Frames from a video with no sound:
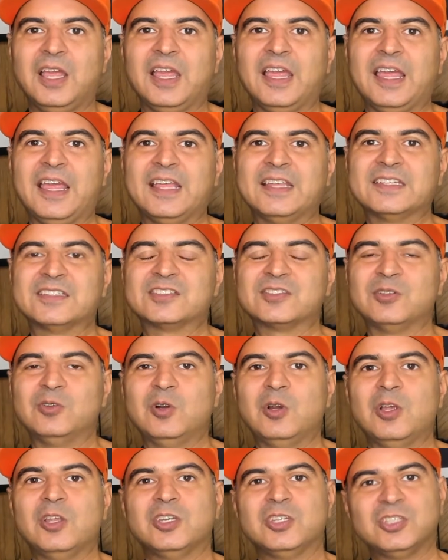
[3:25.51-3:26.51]
And so,
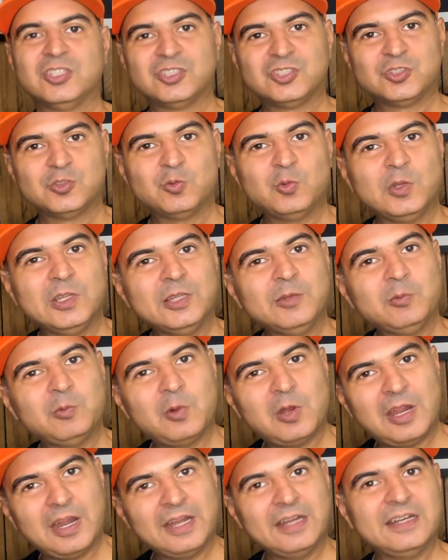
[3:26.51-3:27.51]
did you really
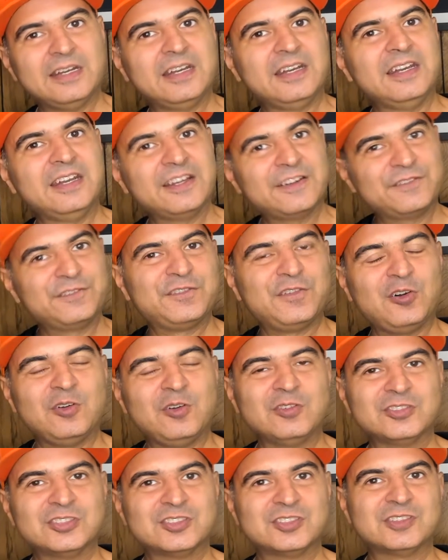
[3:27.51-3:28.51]
want Nick
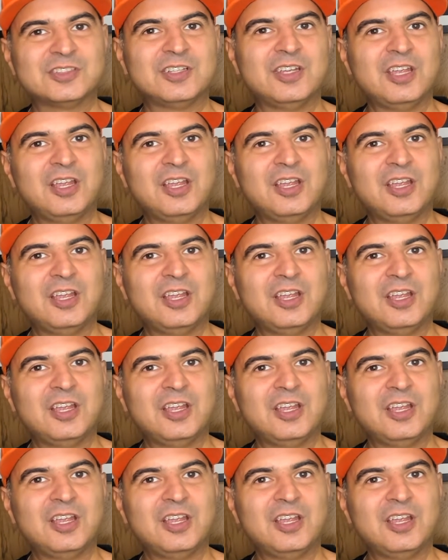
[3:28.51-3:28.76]
Foles